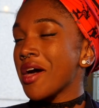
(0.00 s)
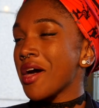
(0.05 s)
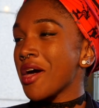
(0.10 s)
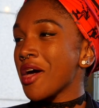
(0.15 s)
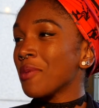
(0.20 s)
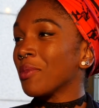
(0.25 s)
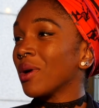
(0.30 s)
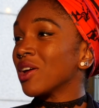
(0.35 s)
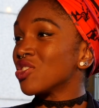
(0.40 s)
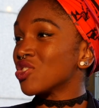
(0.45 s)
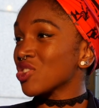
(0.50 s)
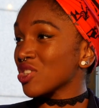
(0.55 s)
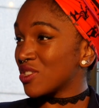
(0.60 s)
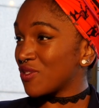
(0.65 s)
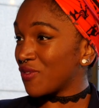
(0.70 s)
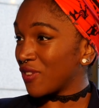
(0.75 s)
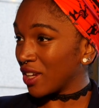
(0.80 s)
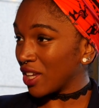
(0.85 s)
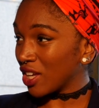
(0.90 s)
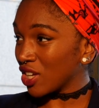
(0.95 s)
I'd
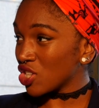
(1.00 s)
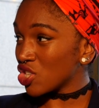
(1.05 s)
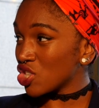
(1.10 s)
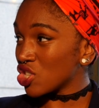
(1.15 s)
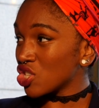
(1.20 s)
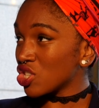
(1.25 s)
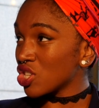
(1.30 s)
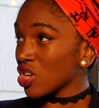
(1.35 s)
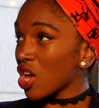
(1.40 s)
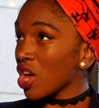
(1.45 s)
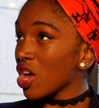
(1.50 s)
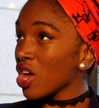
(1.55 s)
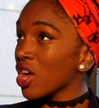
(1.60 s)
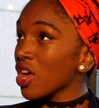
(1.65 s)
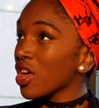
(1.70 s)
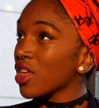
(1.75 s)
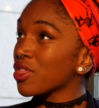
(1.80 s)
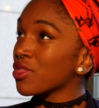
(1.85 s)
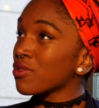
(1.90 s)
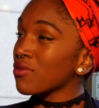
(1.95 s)
just finished
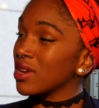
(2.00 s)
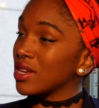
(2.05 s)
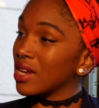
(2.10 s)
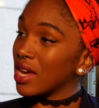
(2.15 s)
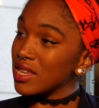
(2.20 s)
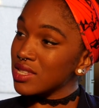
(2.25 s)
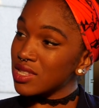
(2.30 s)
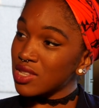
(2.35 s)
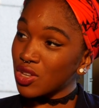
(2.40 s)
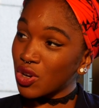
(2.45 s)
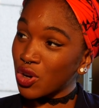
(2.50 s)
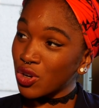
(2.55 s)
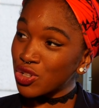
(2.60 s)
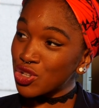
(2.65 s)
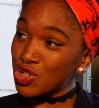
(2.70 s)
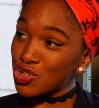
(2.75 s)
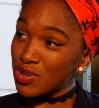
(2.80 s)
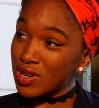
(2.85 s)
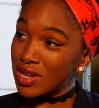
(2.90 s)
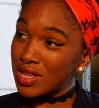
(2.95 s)
3 days in the
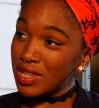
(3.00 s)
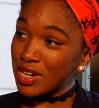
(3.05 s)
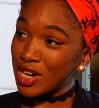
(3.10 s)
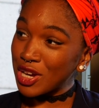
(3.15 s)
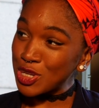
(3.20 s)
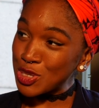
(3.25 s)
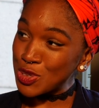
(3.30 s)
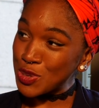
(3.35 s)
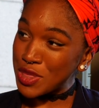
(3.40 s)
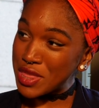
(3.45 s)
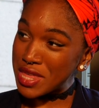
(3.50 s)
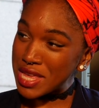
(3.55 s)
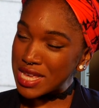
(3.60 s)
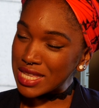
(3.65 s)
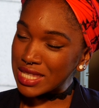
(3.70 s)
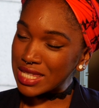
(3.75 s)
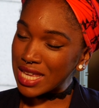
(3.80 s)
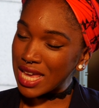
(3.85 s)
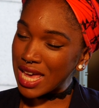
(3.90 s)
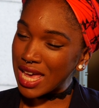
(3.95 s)
country at the National
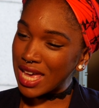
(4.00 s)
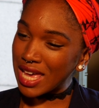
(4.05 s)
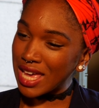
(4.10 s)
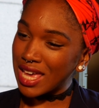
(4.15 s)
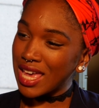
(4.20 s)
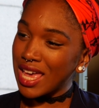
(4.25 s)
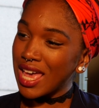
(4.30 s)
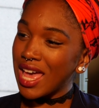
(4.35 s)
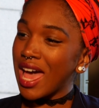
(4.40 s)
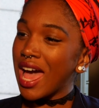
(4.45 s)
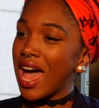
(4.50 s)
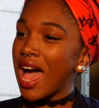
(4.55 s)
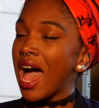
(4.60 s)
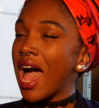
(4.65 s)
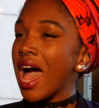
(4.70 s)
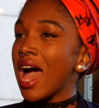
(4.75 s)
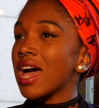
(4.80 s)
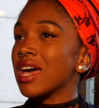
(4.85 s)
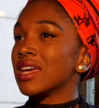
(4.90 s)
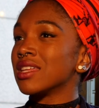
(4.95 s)
Theatre,
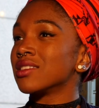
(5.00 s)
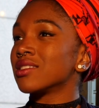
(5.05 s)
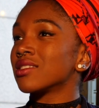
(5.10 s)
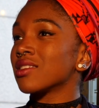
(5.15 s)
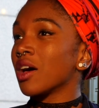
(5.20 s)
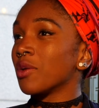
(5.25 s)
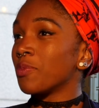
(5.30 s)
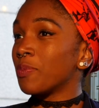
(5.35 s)
and